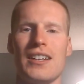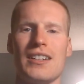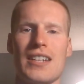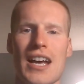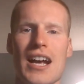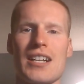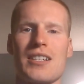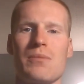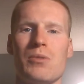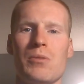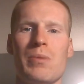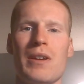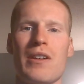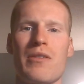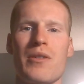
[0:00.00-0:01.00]
to ask the
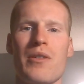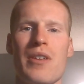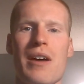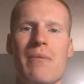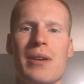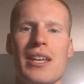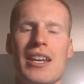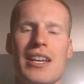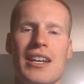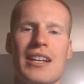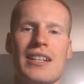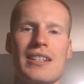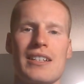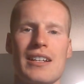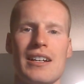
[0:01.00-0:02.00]
bullpen to throw that many
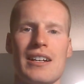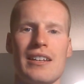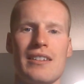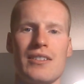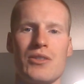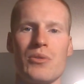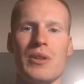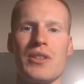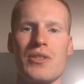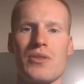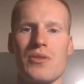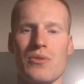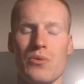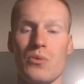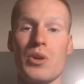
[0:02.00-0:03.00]
innings. Uh, the
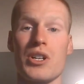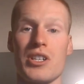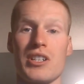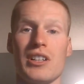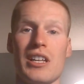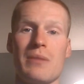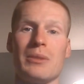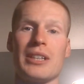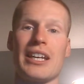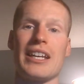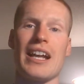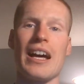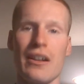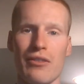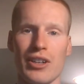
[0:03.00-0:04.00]
Twins were still able to
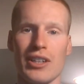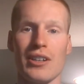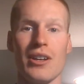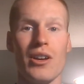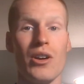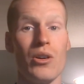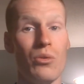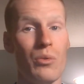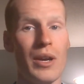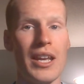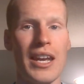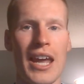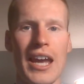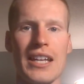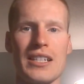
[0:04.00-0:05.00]
get out of it,
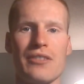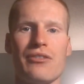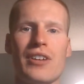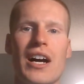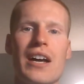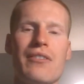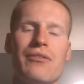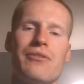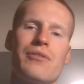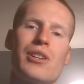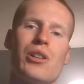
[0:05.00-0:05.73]
win eight to five.